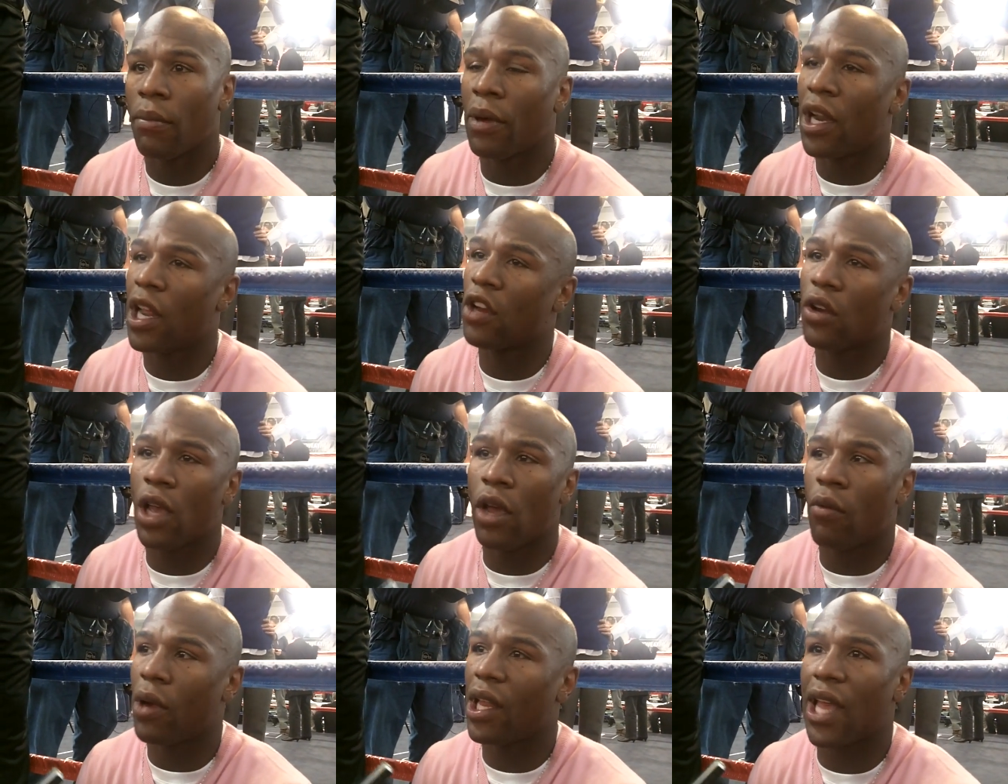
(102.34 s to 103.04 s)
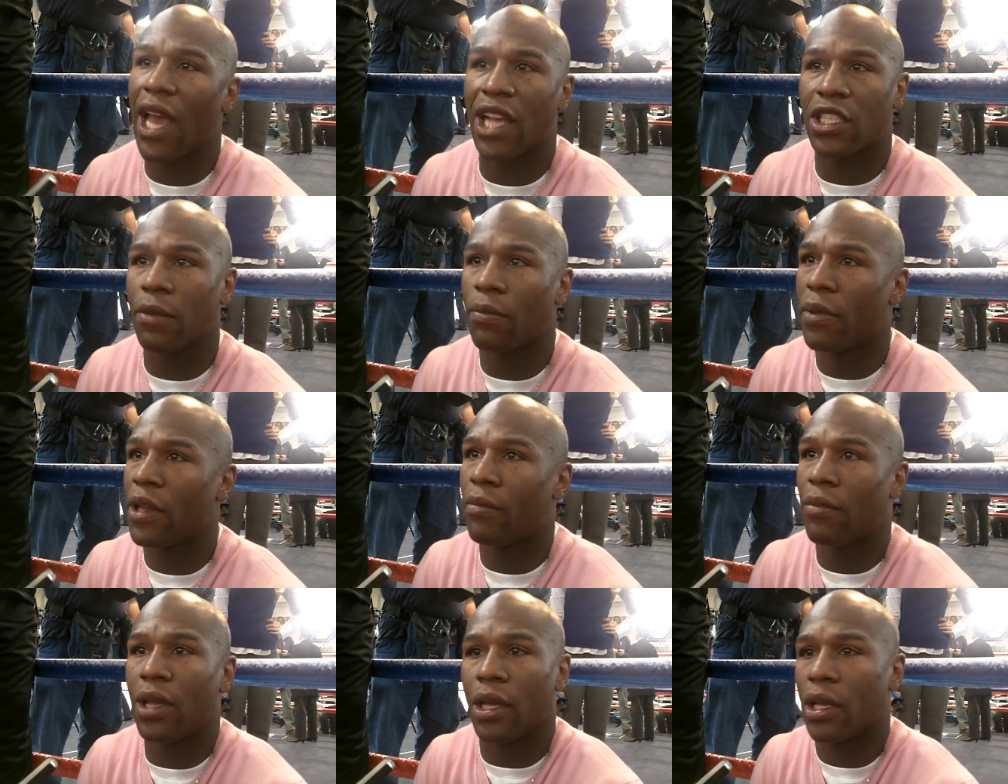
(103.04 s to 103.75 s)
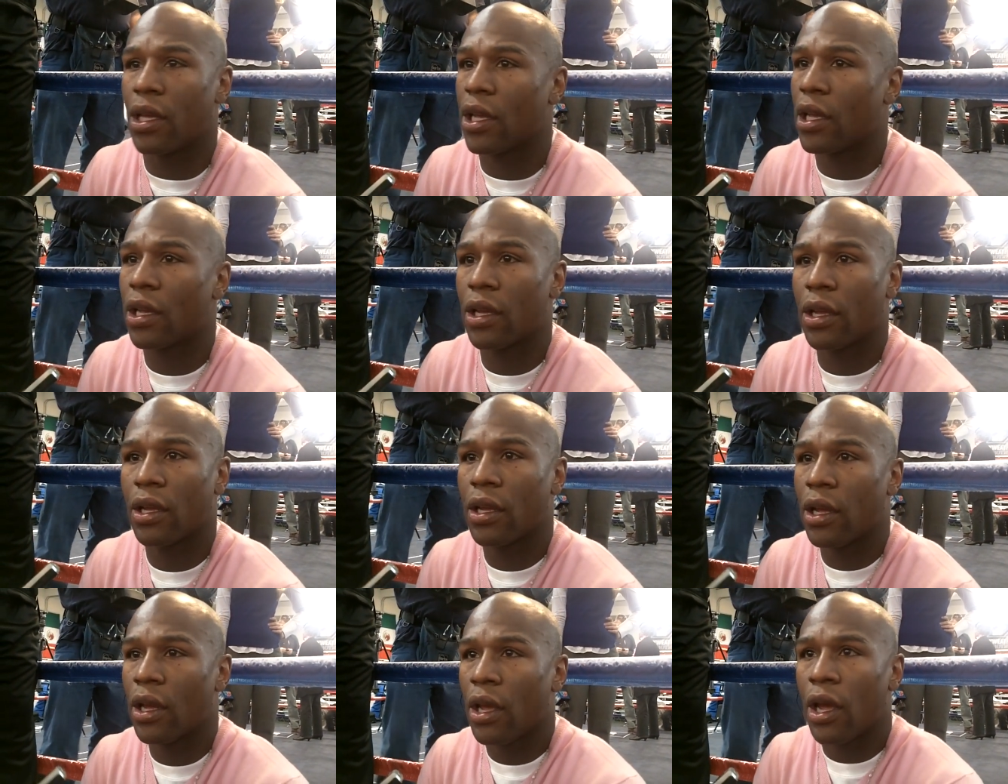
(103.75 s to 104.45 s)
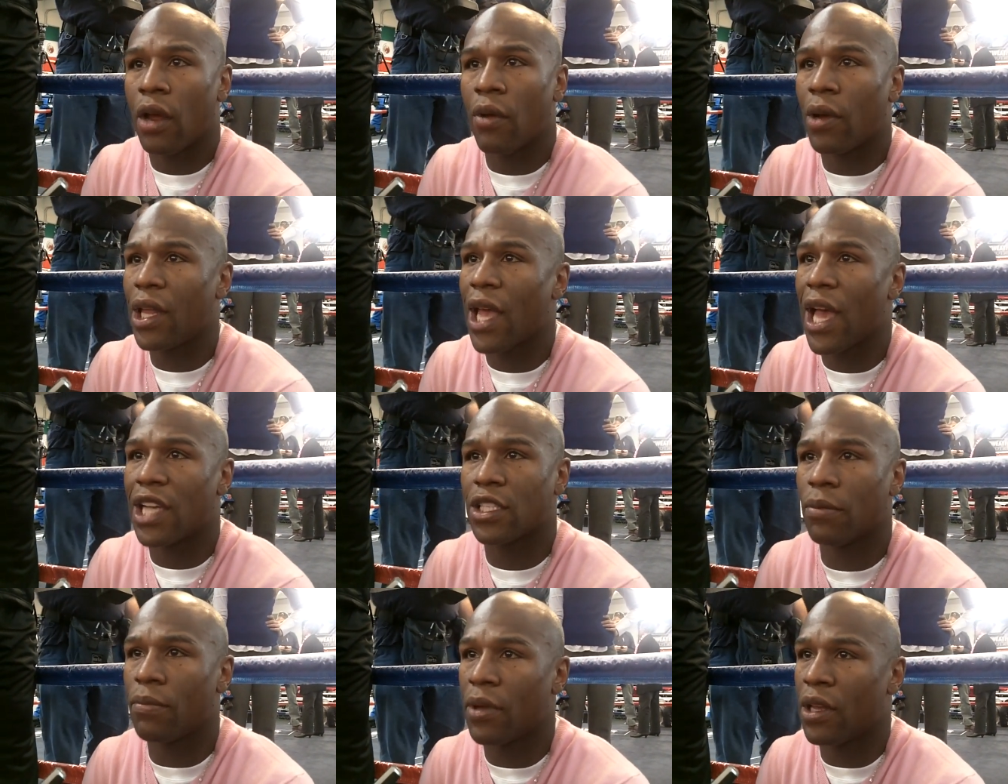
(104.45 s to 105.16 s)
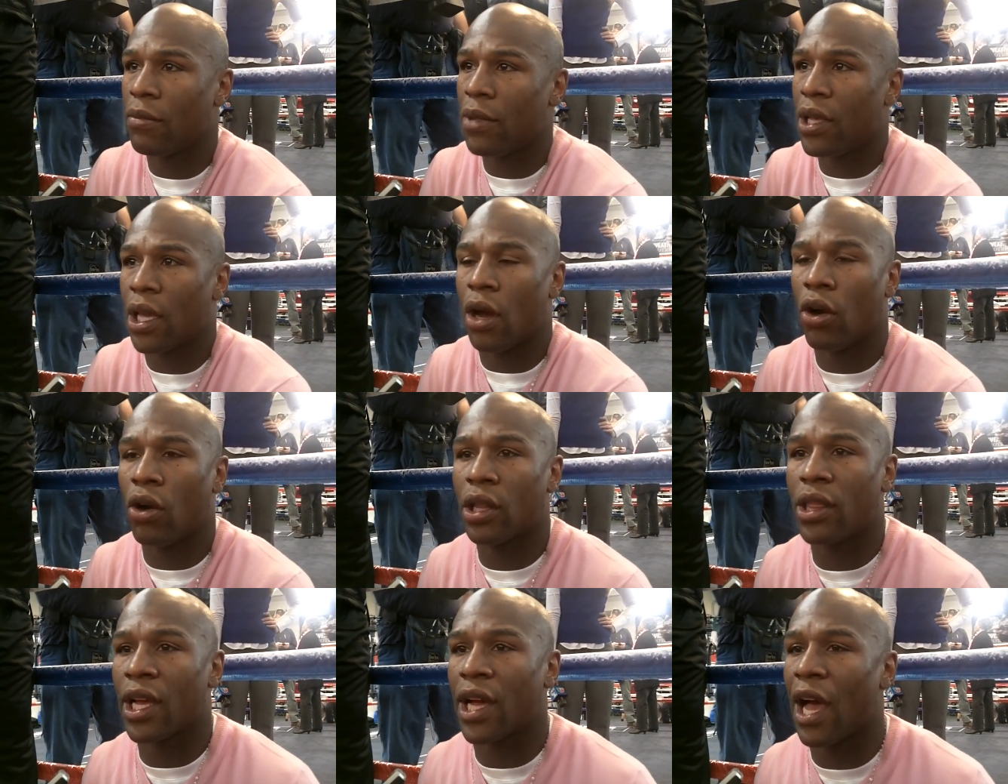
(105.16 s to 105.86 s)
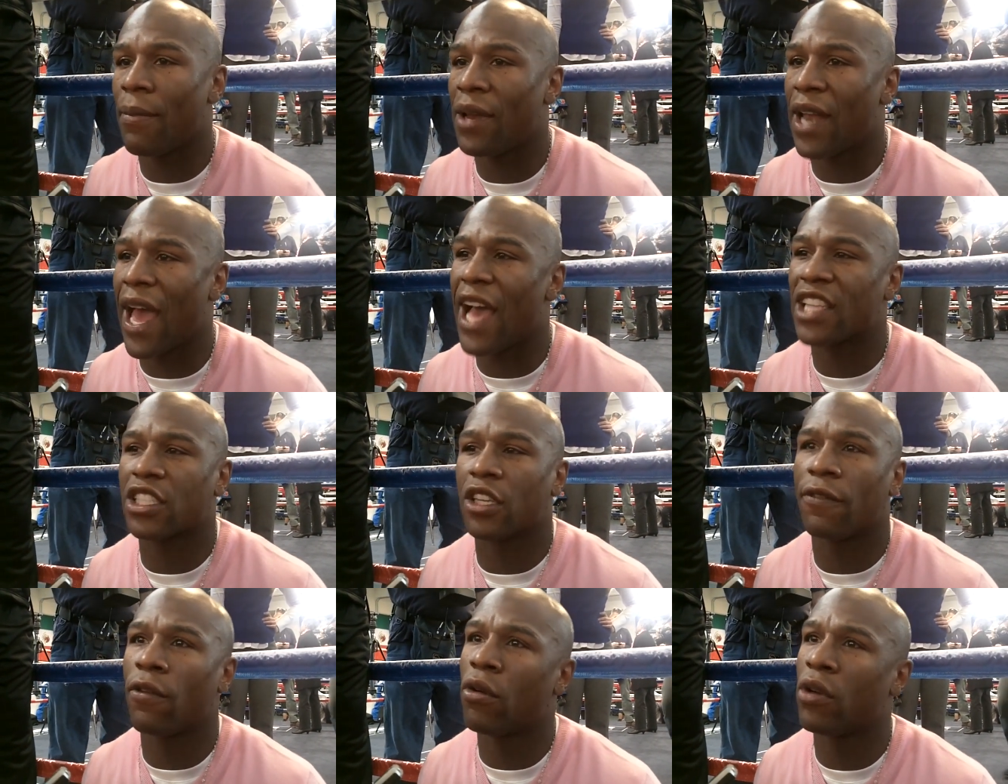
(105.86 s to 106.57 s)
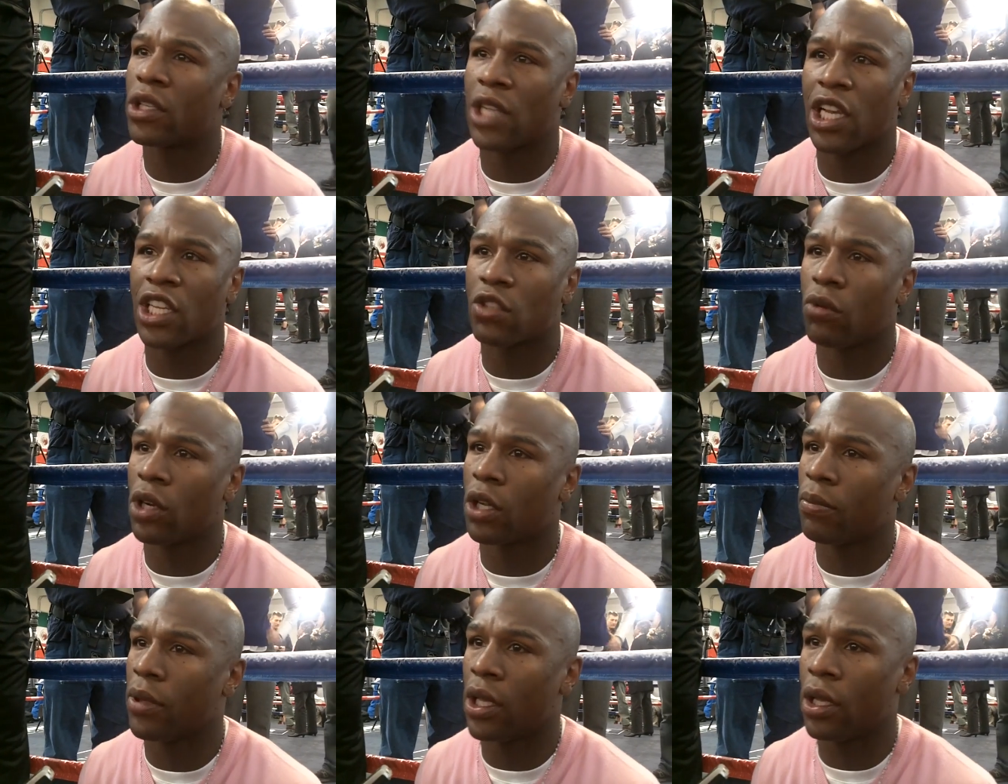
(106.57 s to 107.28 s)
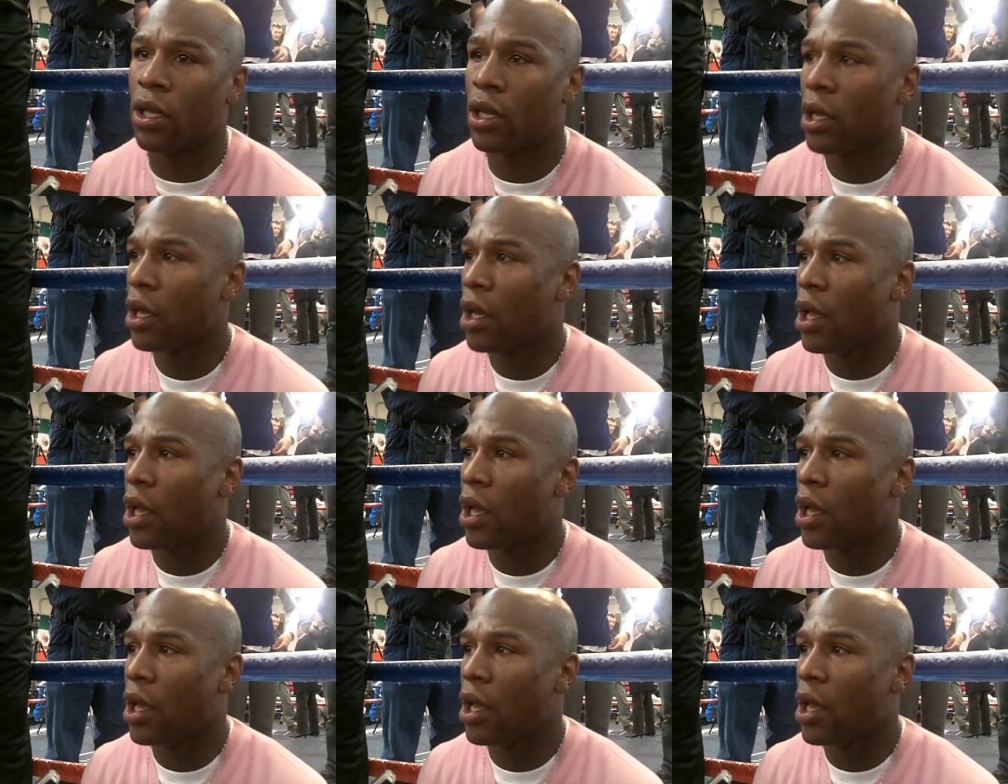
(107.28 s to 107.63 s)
But it really hasn't been me. It really hasn't been me. Only thing I've been asking for is I just want to be